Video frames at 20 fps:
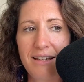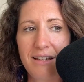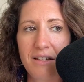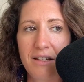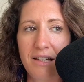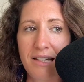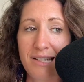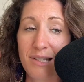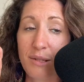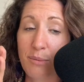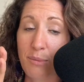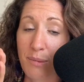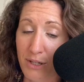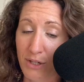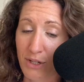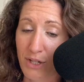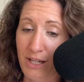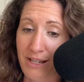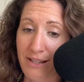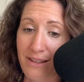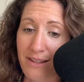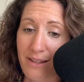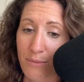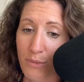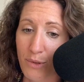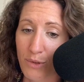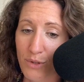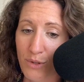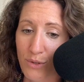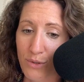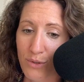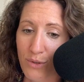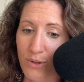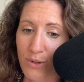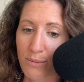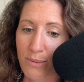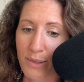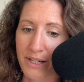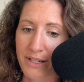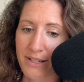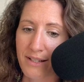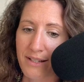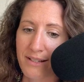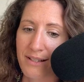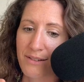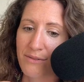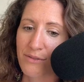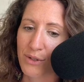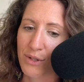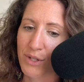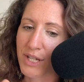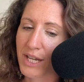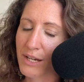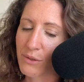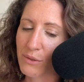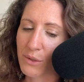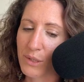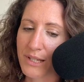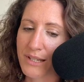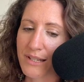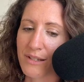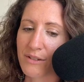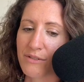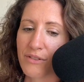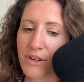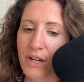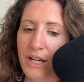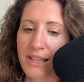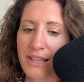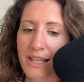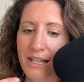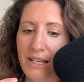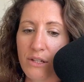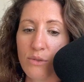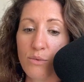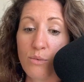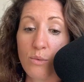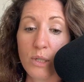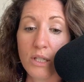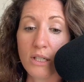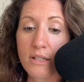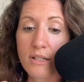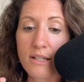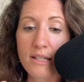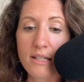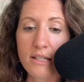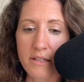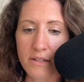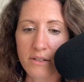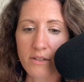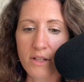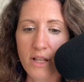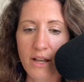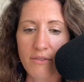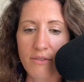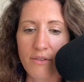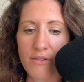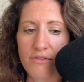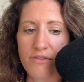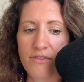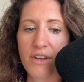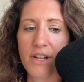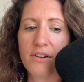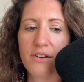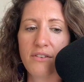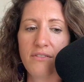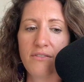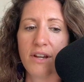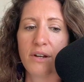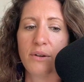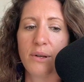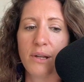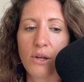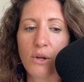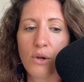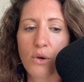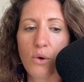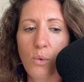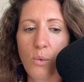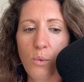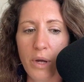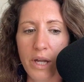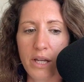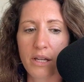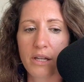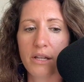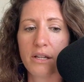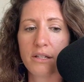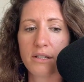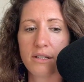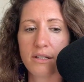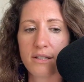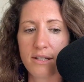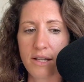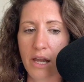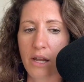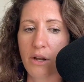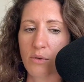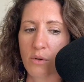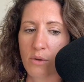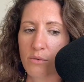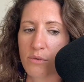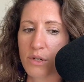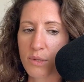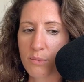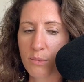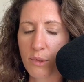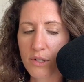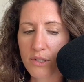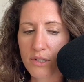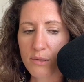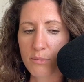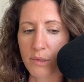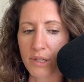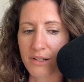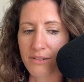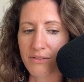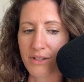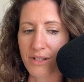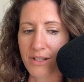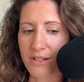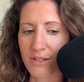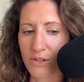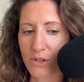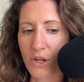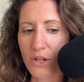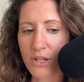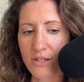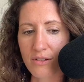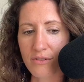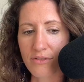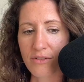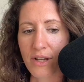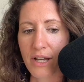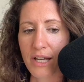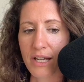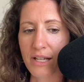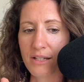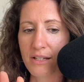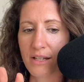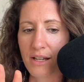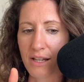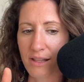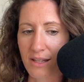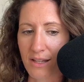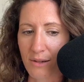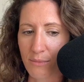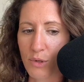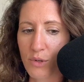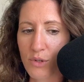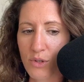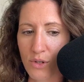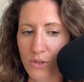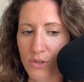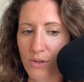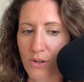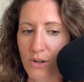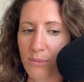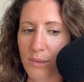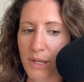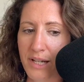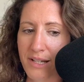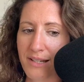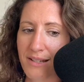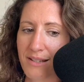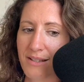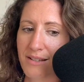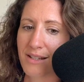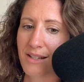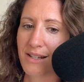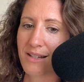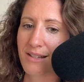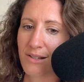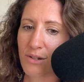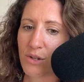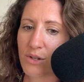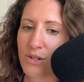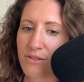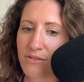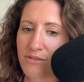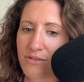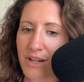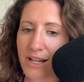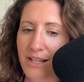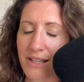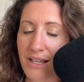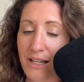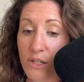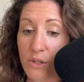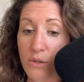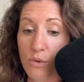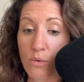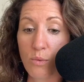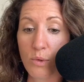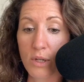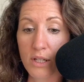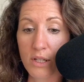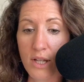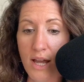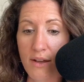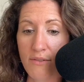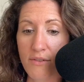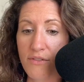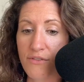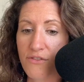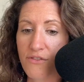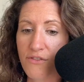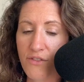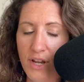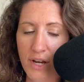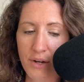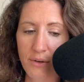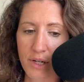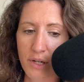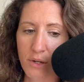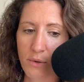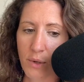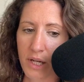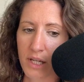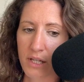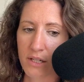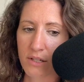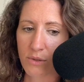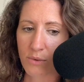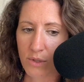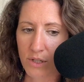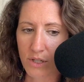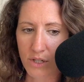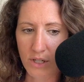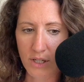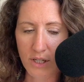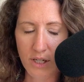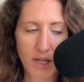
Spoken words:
especially the emotional solar plexus, if your sacral is defined, then you will still have a very, very quick sacral response. But if it's not defined and the emotional solar plexus is not defined, then you will have a very quick intuition.